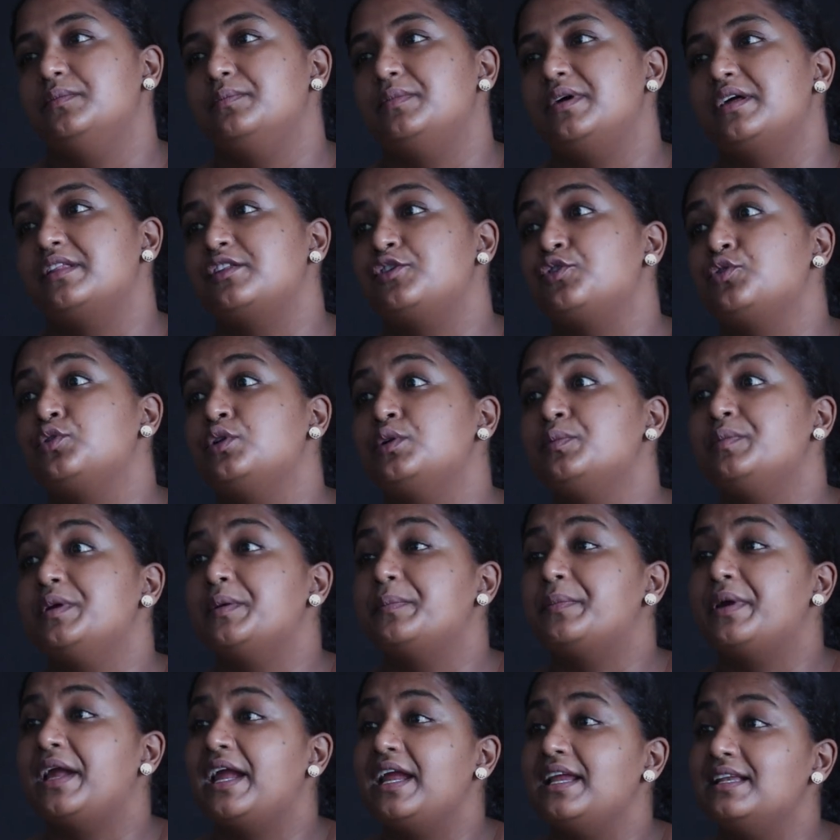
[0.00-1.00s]
But you'll be
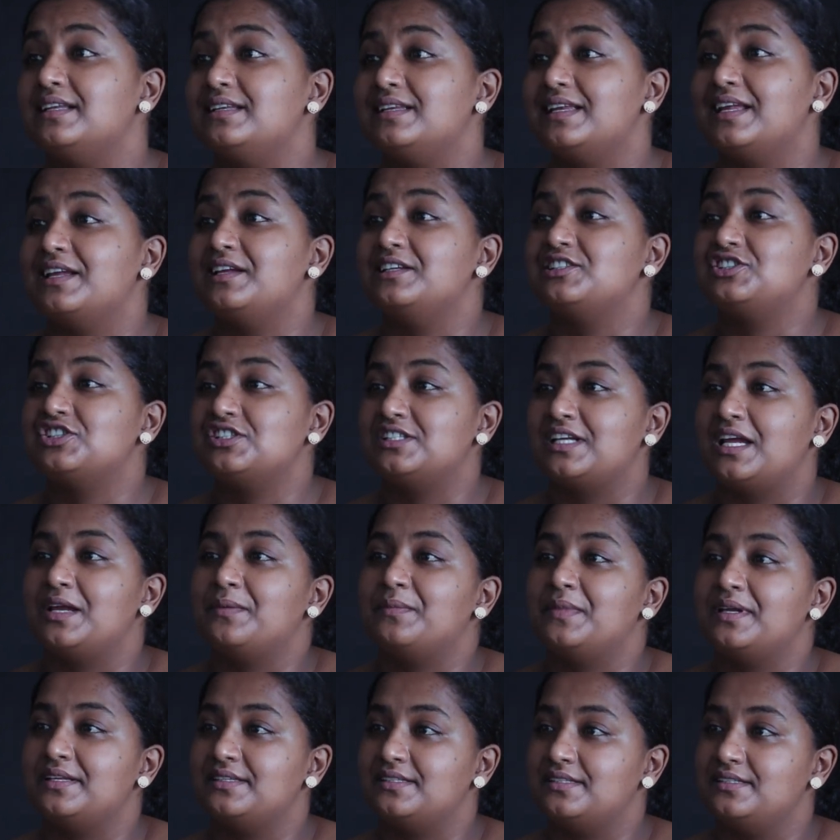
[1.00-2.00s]
paid each
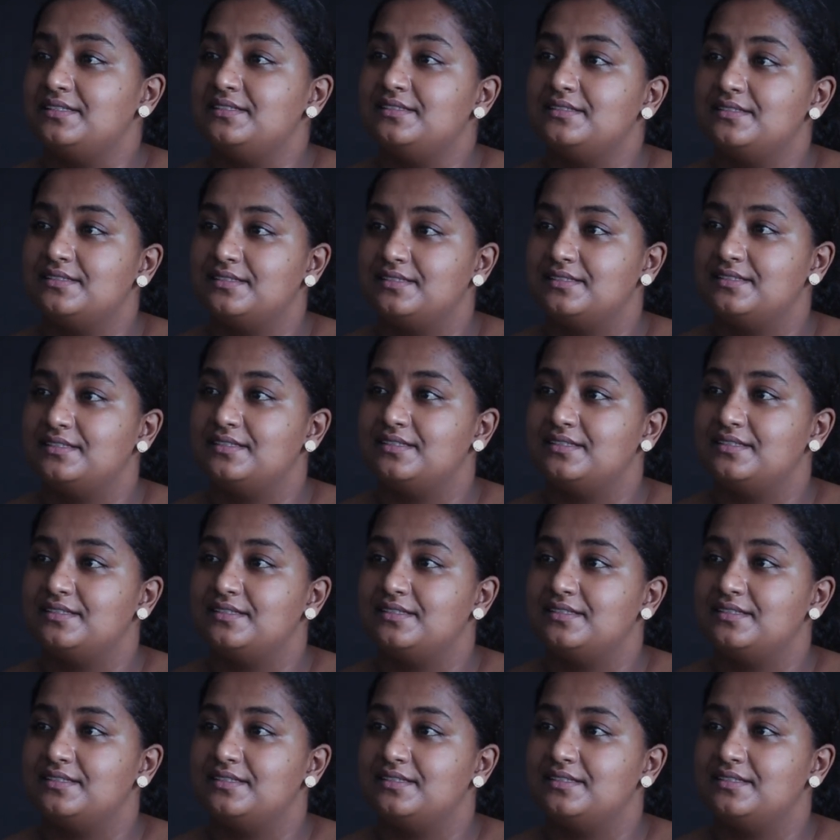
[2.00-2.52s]
time it is.